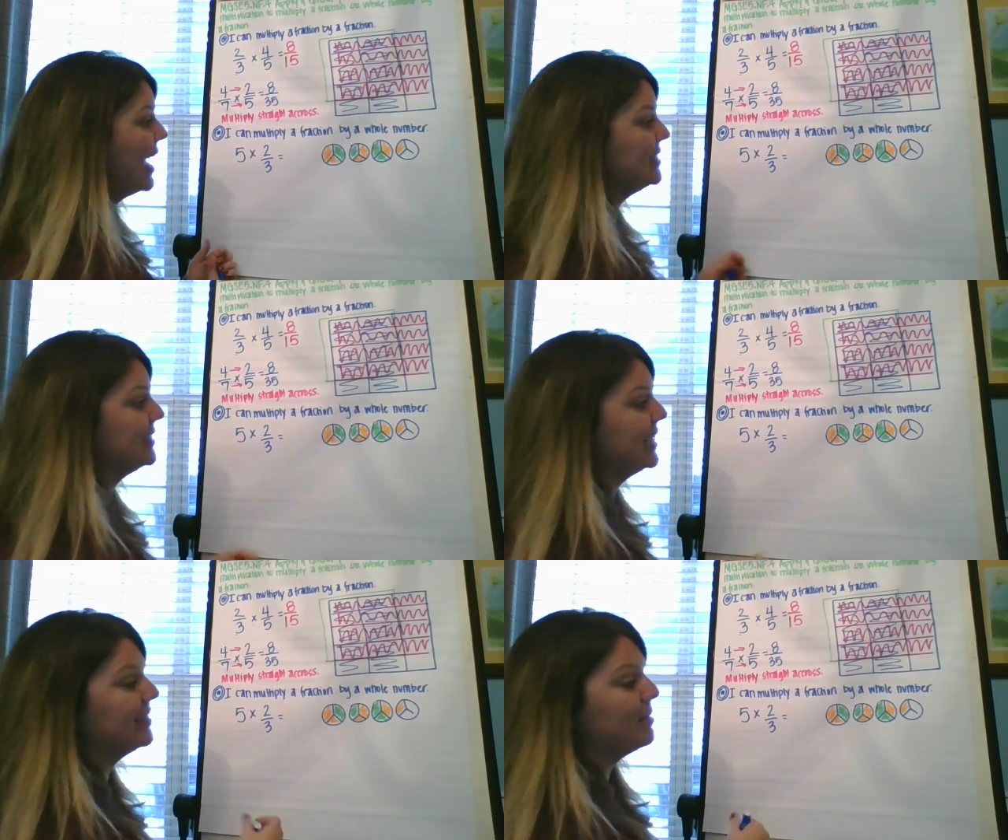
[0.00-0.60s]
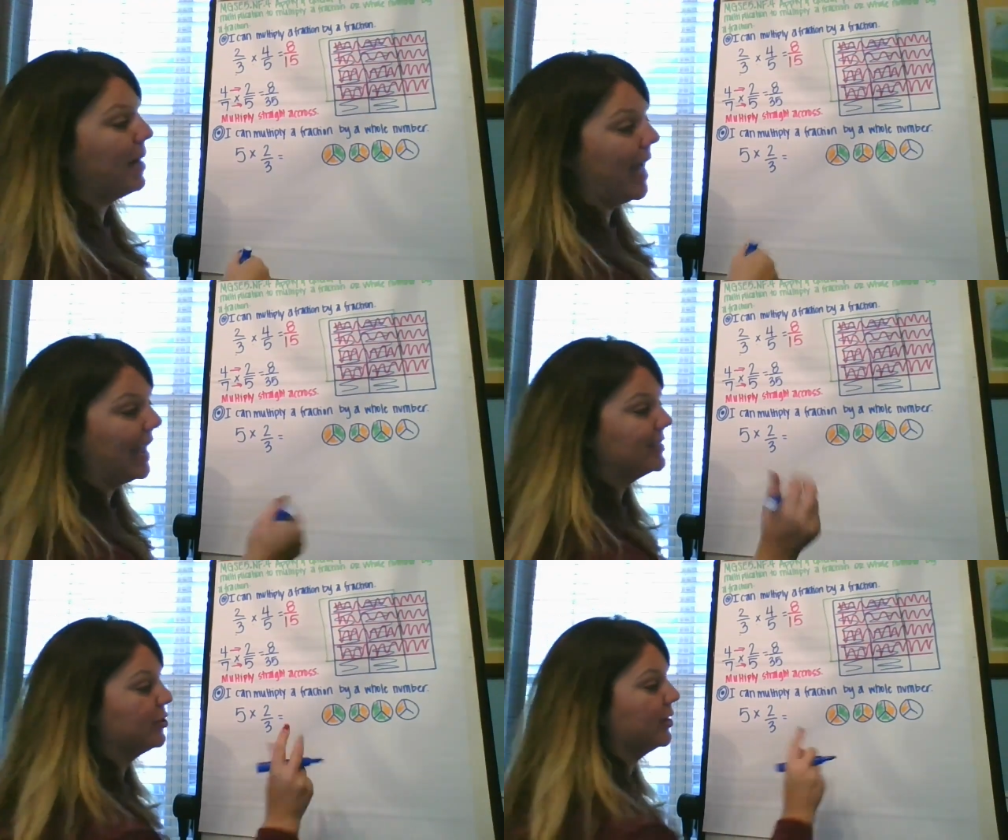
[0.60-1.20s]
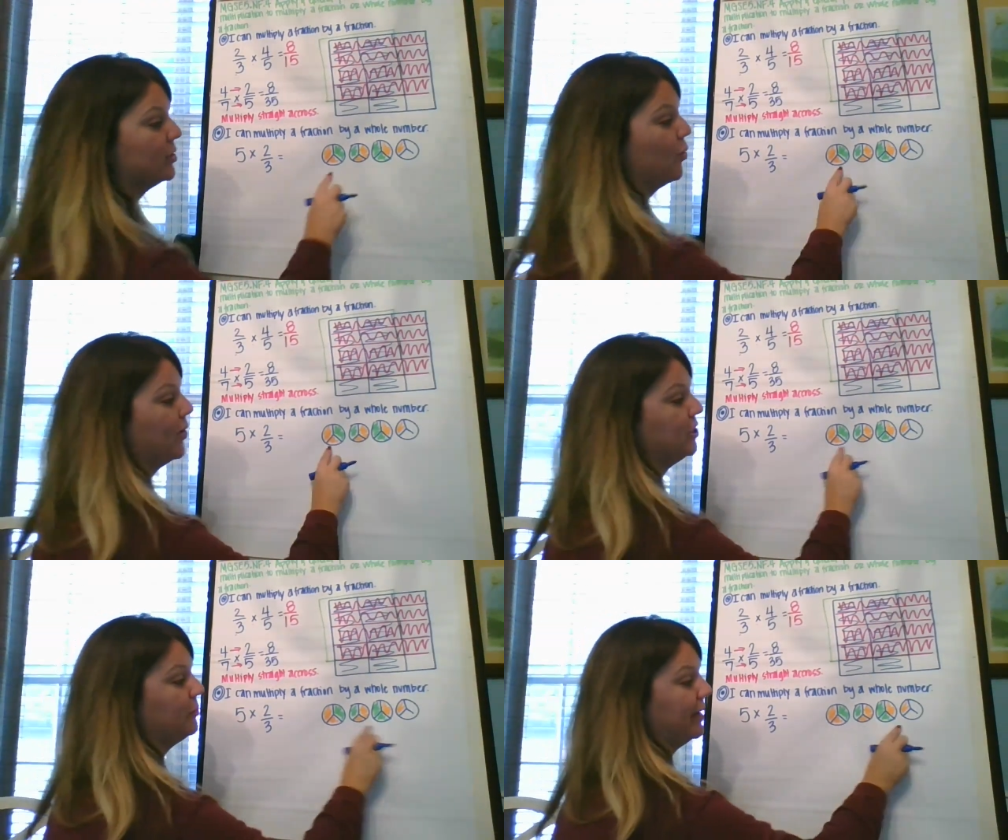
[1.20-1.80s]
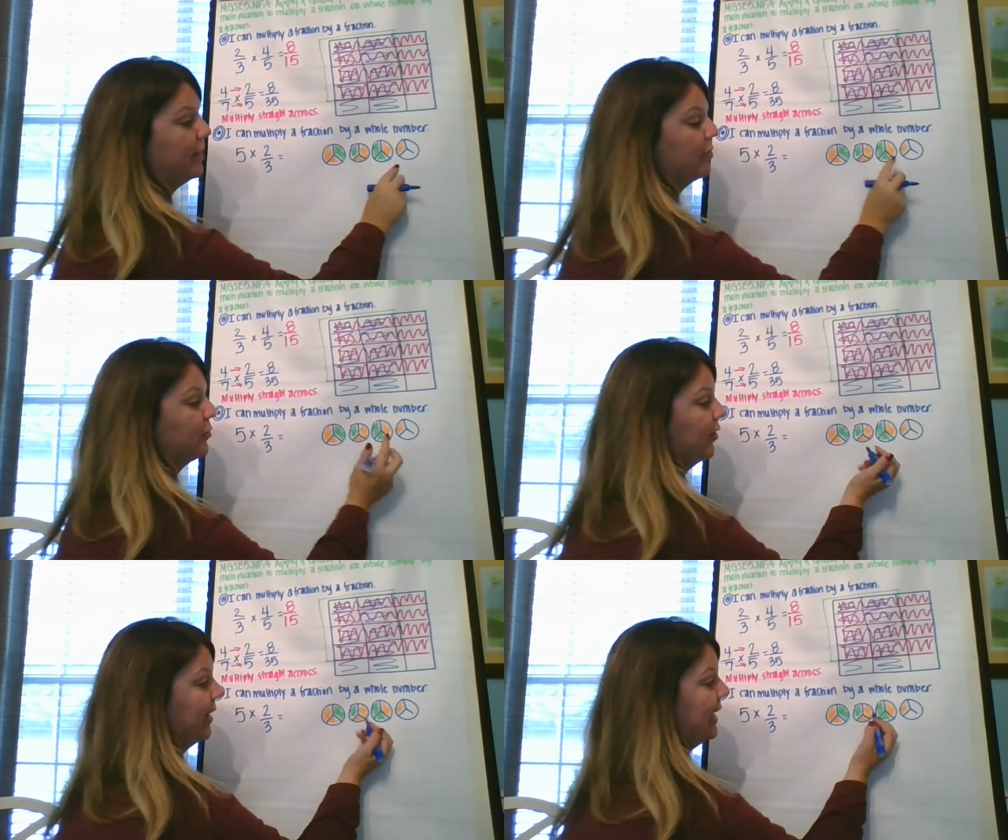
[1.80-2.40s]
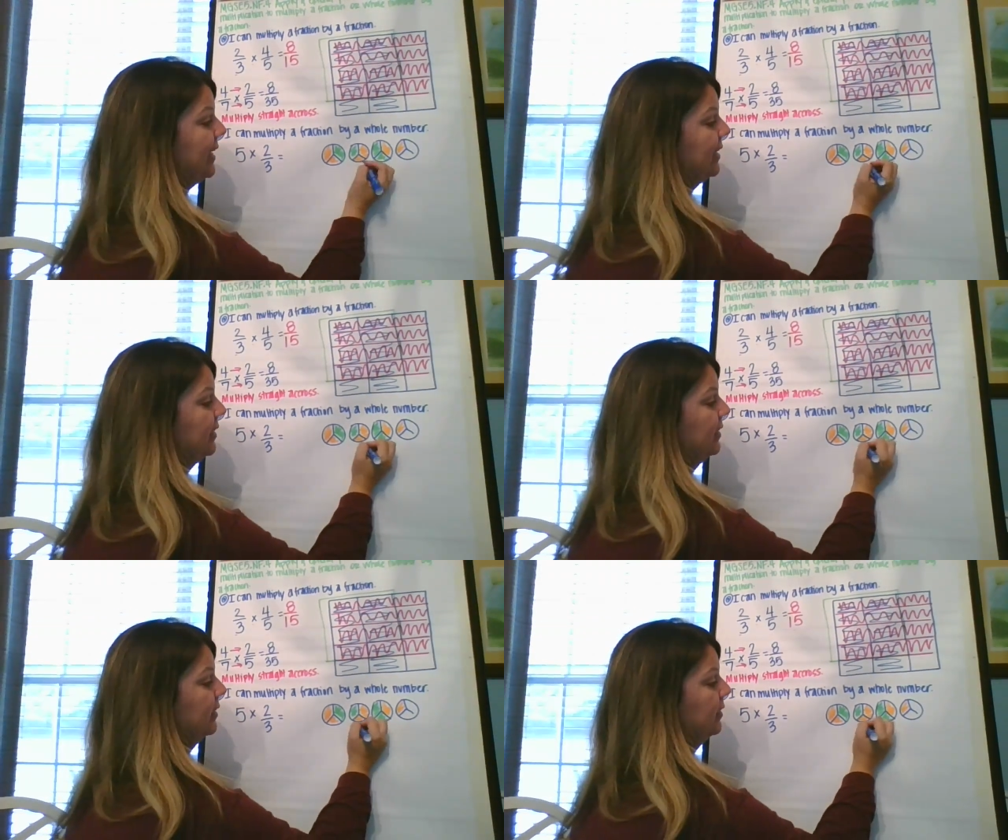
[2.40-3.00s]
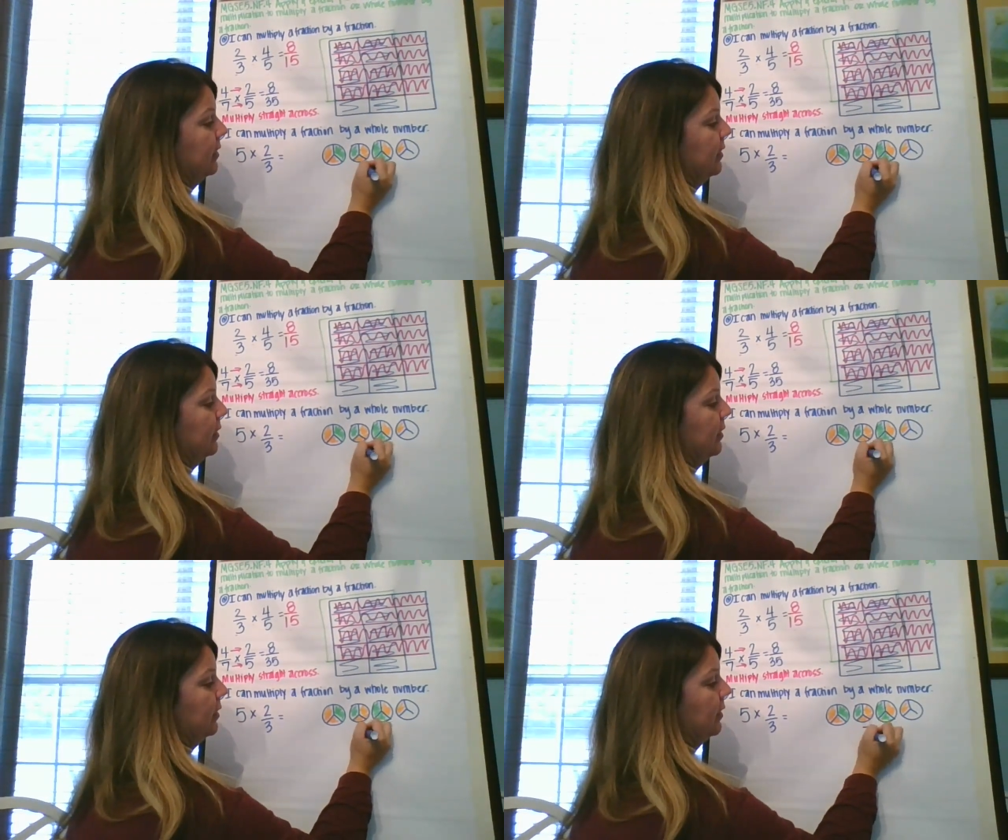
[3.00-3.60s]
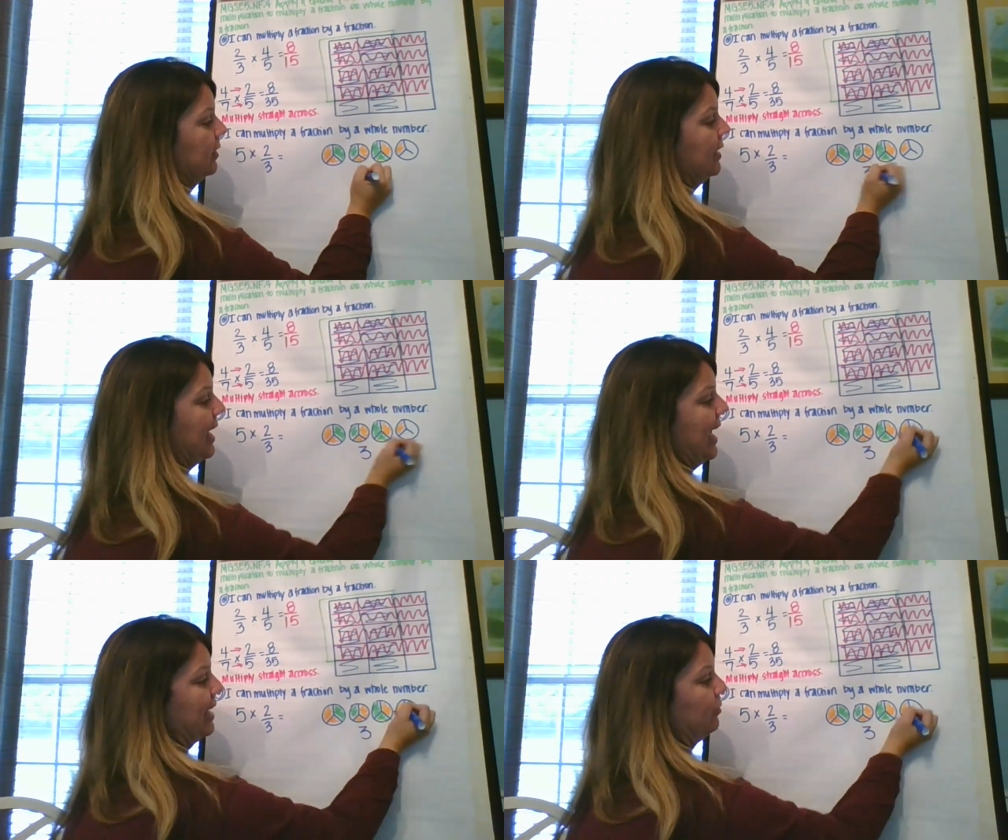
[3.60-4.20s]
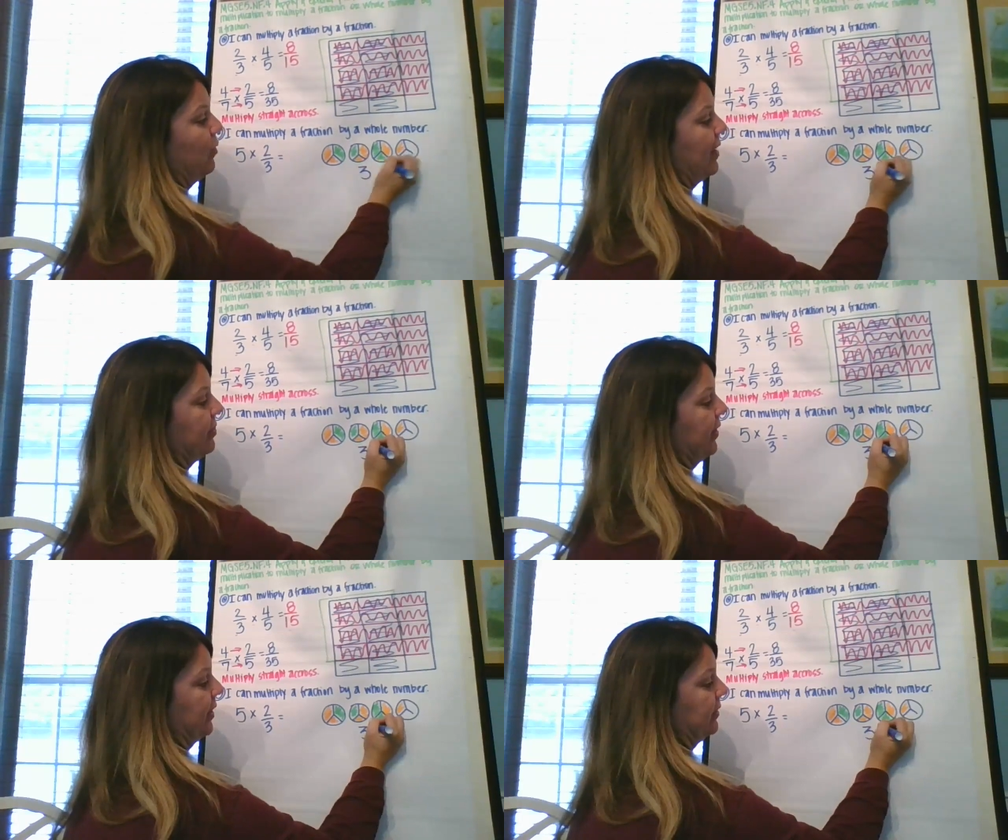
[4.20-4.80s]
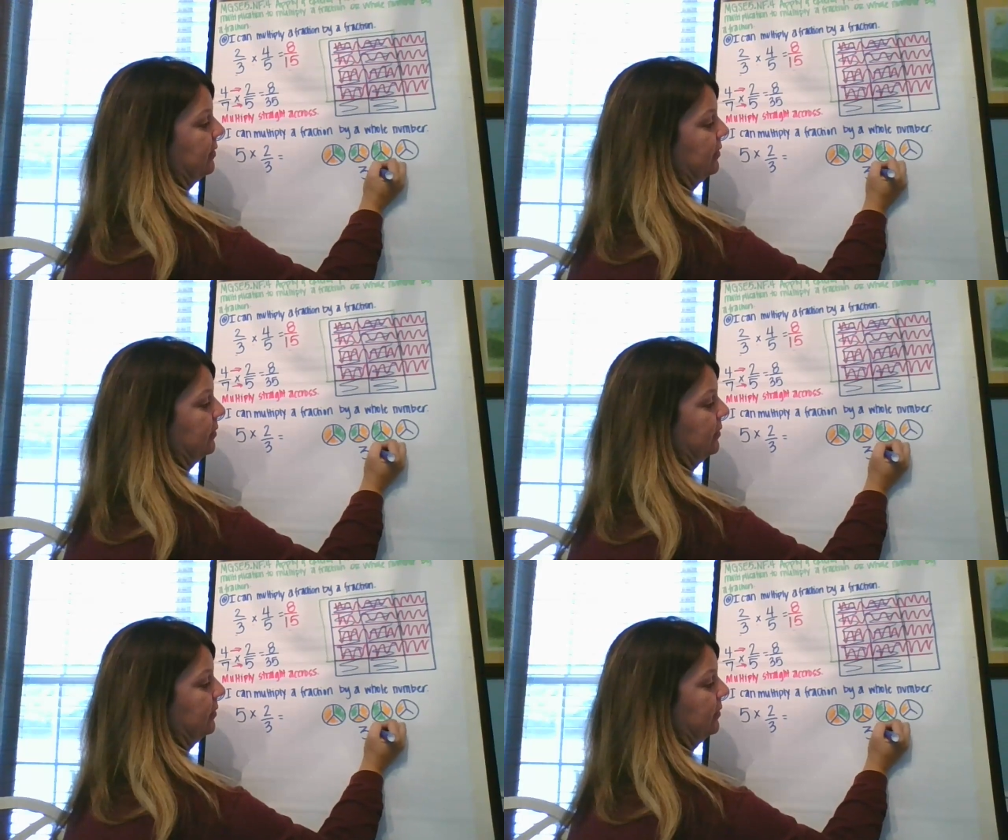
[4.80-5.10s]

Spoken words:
I see that my answer is going to be 3 and 1/3.